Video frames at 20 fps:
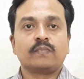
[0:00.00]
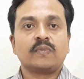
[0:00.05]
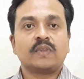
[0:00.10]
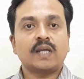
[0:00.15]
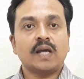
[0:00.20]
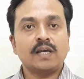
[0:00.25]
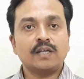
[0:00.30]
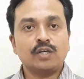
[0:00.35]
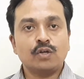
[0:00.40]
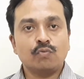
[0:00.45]

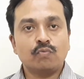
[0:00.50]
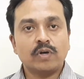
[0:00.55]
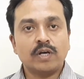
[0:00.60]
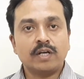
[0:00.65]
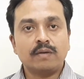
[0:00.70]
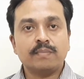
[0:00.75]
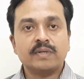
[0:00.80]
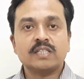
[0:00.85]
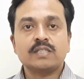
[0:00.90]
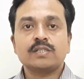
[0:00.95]
Thank you
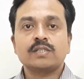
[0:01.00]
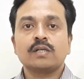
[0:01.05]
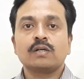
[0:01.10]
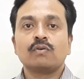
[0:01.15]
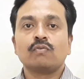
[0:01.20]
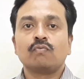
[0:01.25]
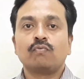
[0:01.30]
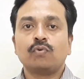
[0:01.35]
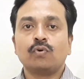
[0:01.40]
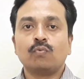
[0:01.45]
very much
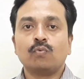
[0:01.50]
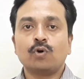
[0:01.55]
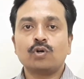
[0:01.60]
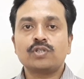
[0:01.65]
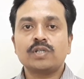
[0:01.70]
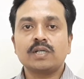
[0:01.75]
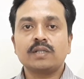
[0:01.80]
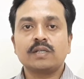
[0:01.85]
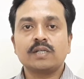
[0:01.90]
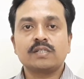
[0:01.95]
for
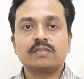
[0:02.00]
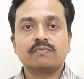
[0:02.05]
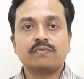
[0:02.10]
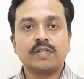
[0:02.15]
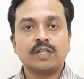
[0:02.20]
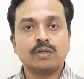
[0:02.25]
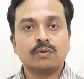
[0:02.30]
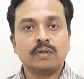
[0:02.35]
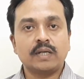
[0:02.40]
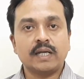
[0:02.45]
watching this
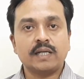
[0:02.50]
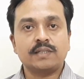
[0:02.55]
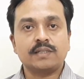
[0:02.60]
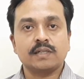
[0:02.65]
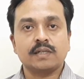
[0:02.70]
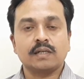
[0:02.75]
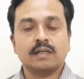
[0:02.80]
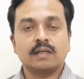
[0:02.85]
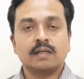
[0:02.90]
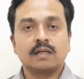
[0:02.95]
video
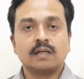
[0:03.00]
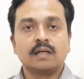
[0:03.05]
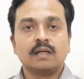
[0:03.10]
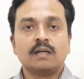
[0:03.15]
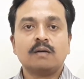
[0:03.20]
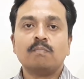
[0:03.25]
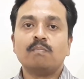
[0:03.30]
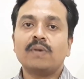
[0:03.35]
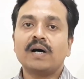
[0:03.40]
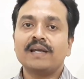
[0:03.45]
lecture.
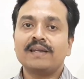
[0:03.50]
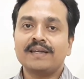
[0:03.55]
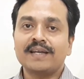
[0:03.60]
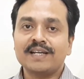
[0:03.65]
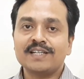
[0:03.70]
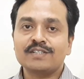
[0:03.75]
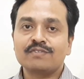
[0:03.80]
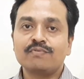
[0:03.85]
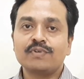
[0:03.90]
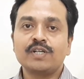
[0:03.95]
My
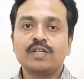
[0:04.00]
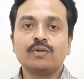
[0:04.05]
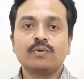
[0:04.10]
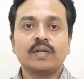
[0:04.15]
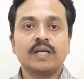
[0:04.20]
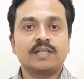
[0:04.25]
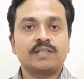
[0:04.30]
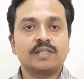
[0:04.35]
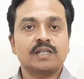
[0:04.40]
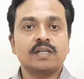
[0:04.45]
next video
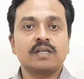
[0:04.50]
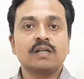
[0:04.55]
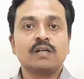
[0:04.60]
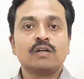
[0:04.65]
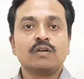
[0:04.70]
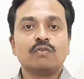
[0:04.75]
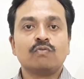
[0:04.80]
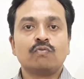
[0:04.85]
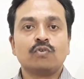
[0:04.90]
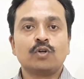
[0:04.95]
lecture
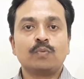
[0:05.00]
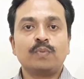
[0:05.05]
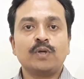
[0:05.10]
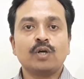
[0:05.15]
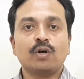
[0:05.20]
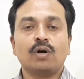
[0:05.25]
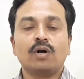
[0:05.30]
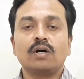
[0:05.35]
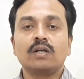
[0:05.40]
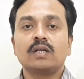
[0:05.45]
would be
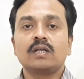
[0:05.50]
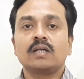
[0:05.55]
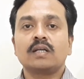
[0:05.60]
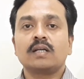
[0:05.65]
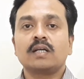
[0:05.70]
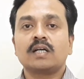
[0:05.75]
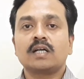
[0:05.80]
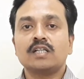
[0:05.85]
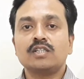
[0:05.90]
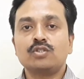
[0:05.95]
on
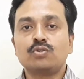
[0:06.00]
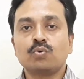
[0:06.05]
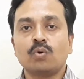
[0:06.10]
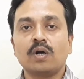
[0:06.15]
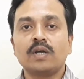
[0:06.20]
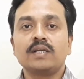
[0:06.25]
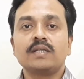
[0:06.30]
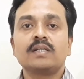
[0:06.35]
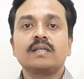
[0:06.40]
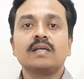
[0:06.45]

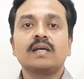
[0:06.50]
conjoint